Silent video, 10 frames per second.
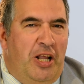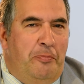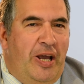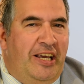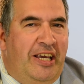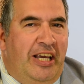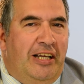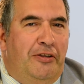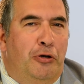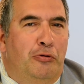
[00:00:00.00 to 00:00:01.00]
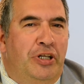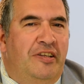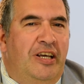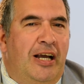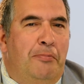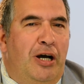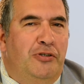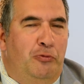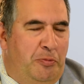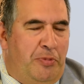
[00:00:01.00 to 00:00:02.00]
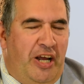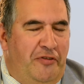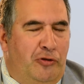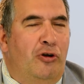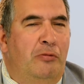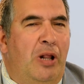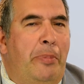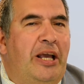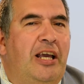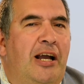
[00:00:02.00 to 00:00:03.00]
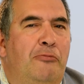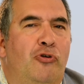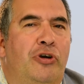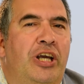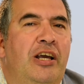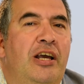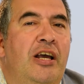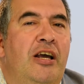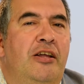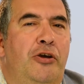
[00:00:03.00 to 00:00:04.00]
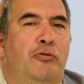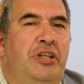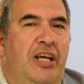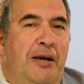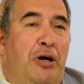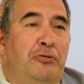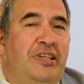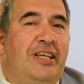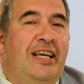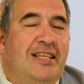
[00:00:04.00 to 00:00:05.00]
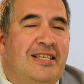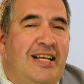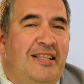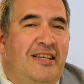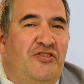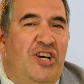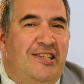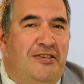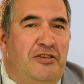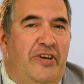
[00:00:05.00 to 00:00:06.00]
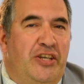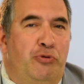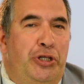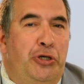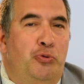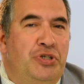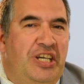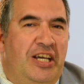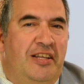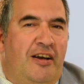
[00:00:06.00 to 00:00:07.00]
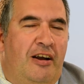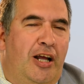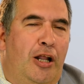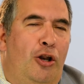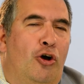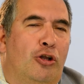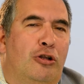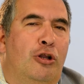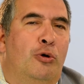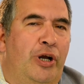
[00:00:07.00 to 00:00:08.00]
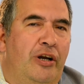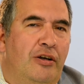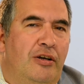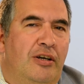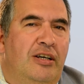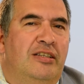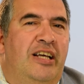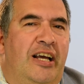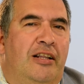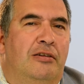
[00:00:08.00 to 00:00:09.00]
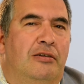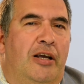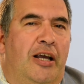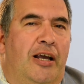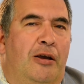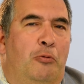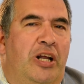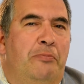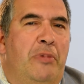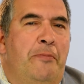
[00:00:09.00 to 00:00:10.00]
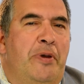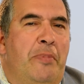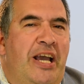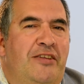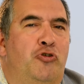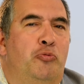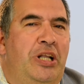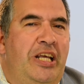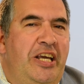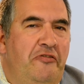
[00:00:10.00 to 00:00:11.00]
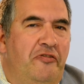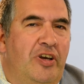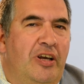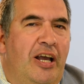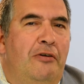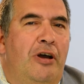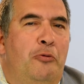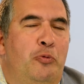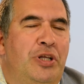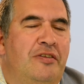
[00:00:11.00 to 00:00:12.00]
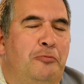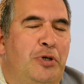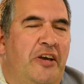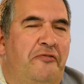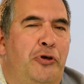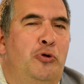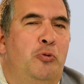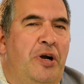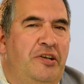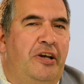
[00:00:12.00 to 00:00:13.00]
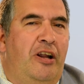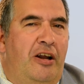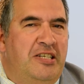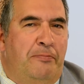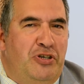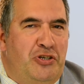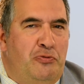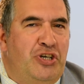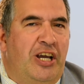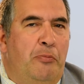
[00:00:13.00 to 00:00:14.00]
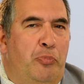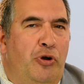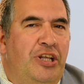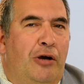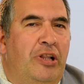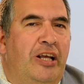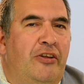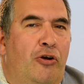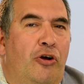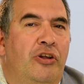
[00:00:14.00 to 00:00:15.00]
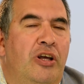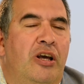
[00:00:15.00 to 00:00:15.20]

blood banking. The only thing about it, with private cord blood banking I'm talking, the only thing about it is that the chances of actually using it are a lot lower than one may be made to believe, with a few particular exceptions, which I can point out later on.